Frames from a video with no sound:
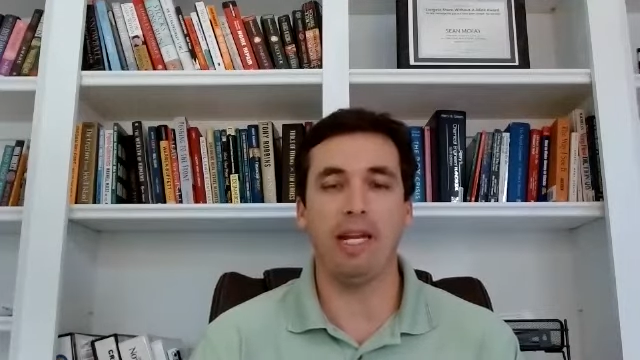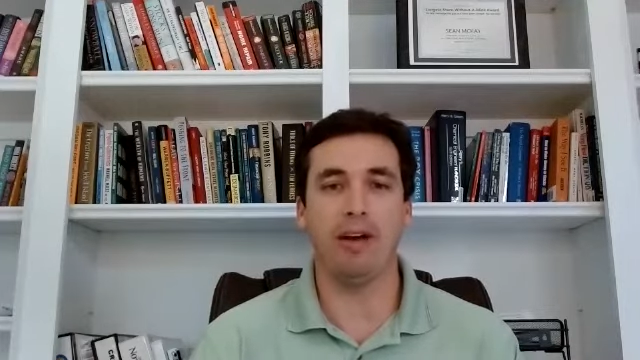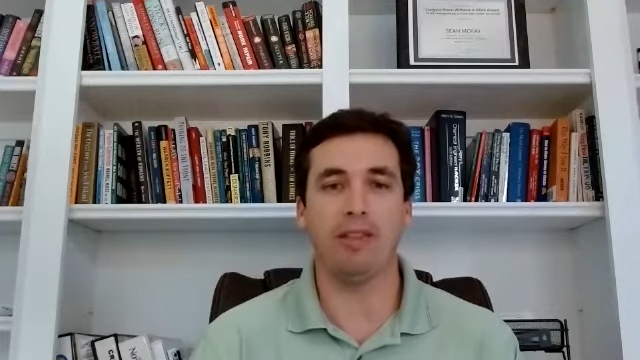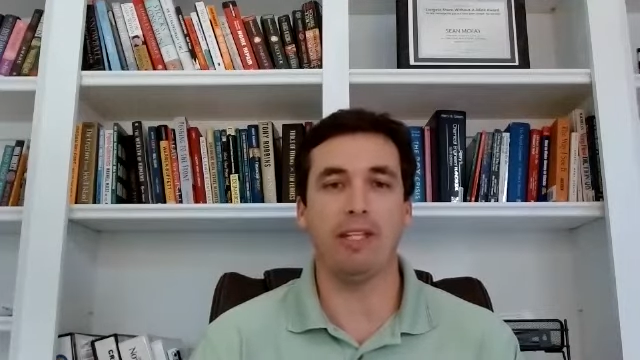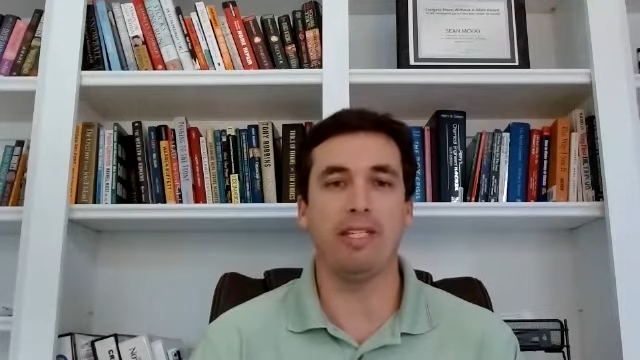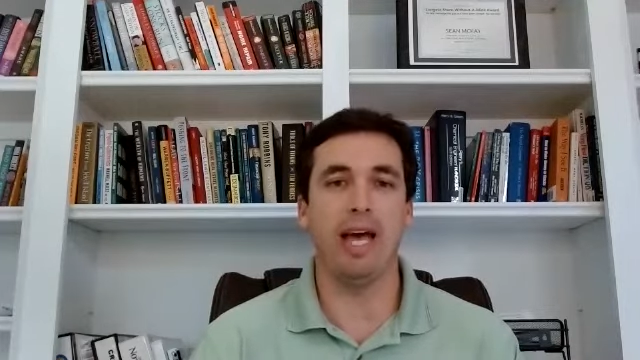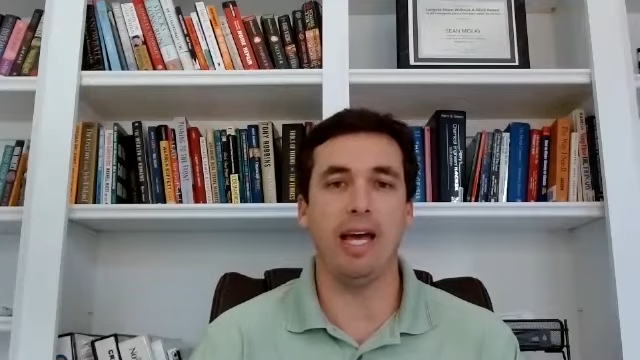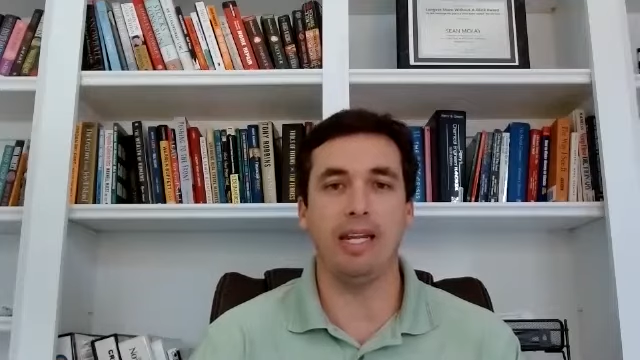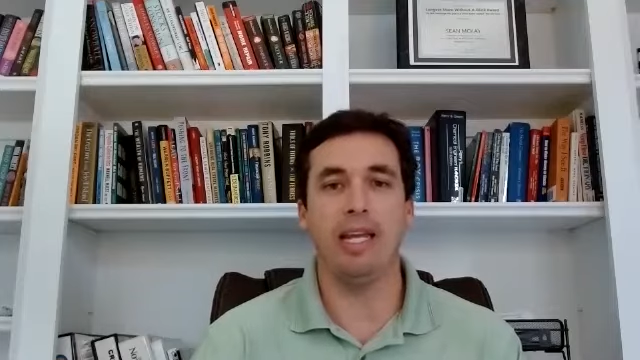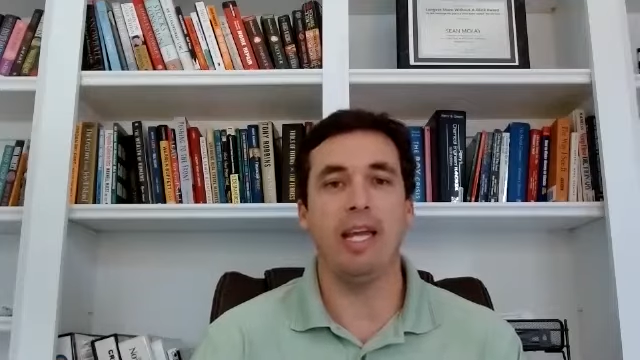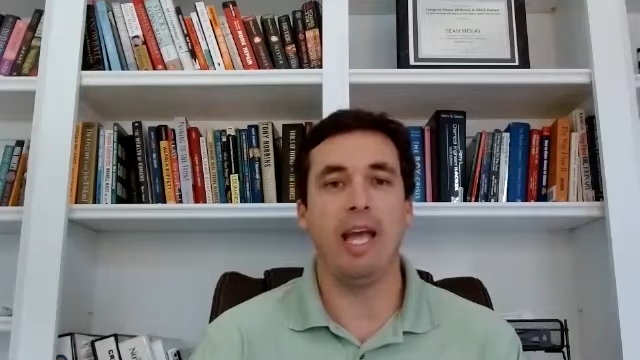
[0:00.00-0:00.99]
down the
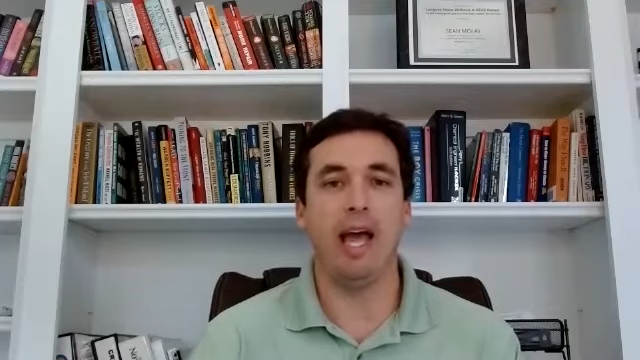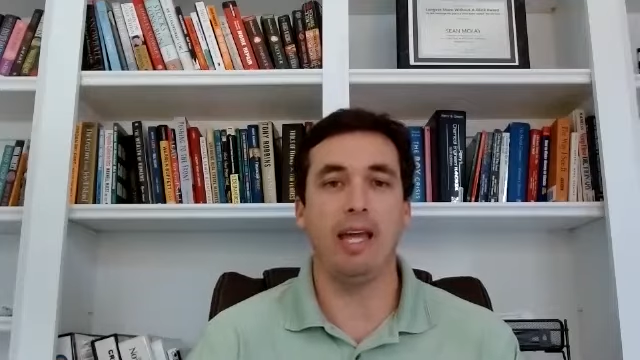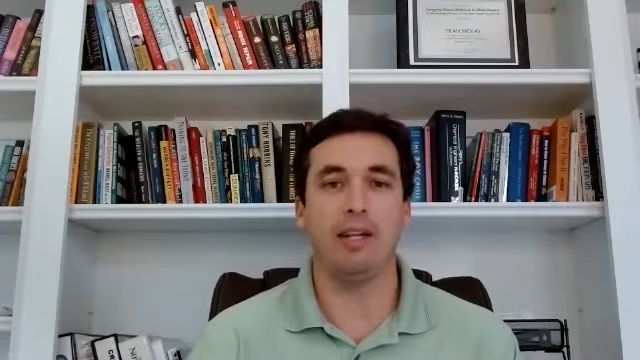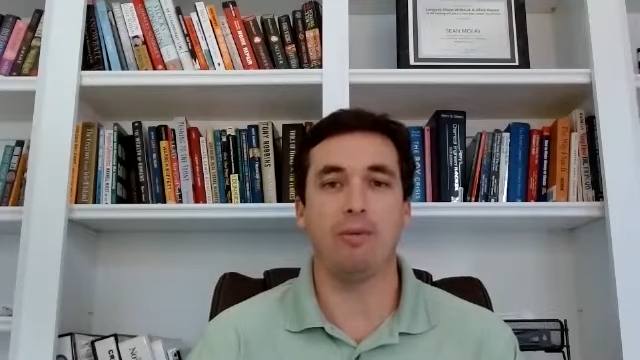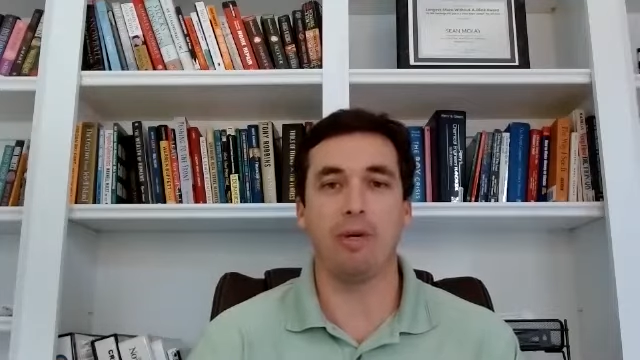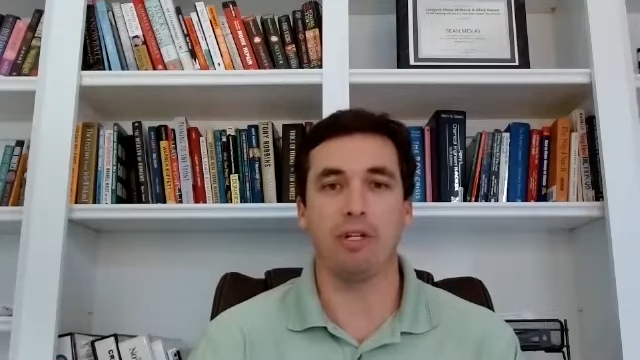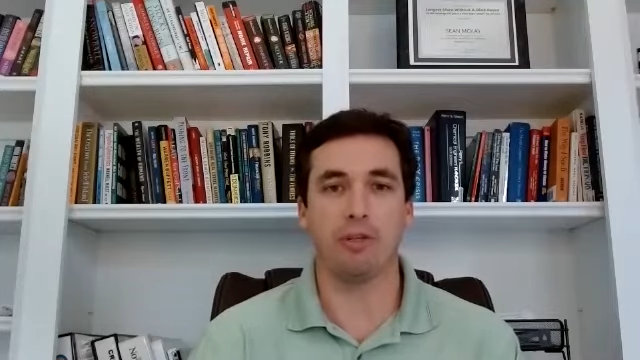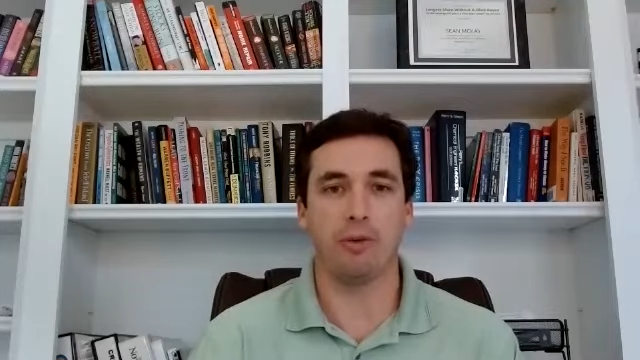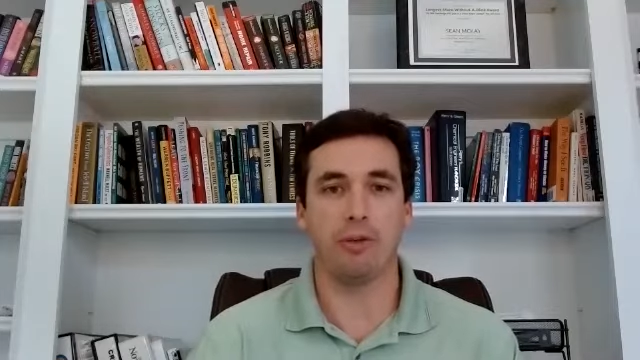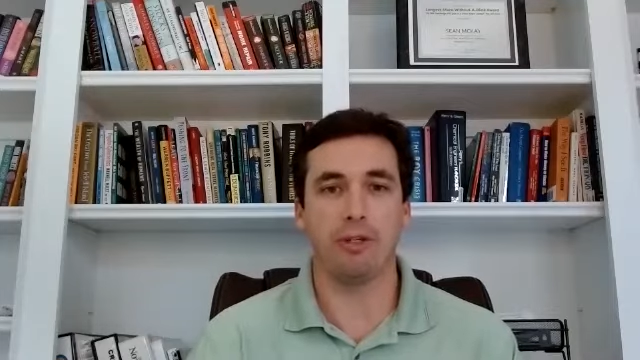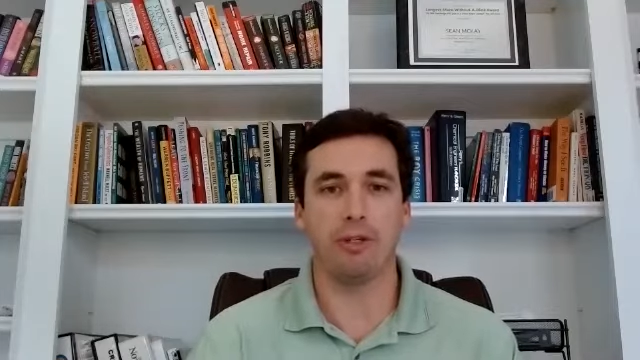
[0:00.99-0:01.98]
debt and in which
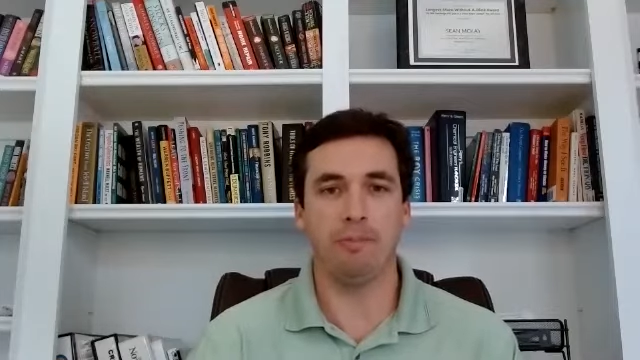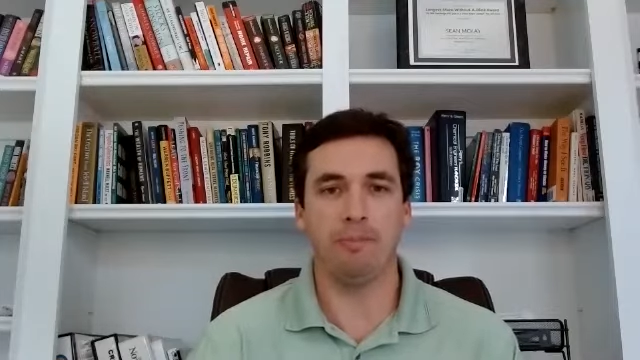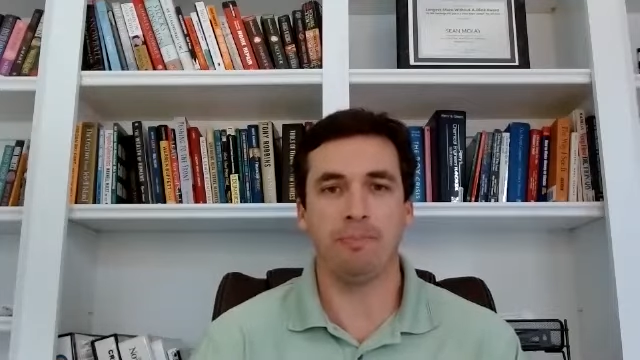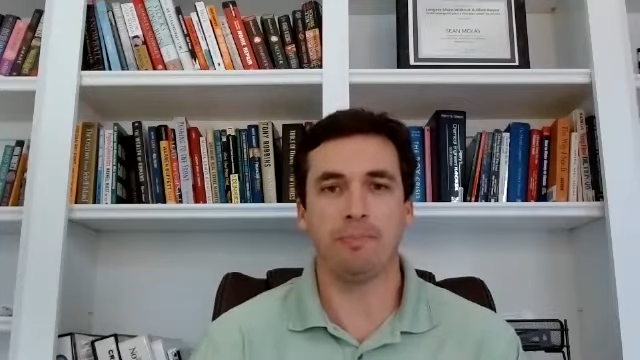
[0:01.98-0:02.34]
order.